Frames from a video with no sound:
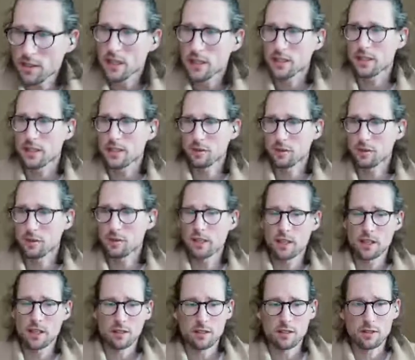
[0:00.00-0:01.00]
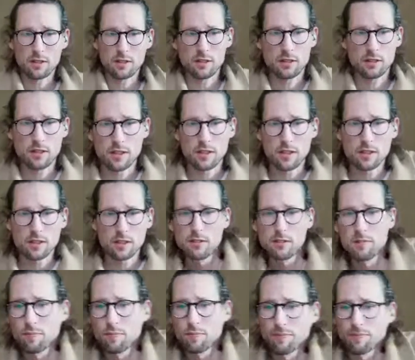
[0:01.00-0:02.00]
in the chat as we're kind of
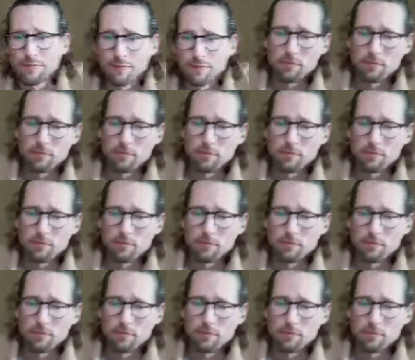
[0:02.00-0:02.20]
closing off.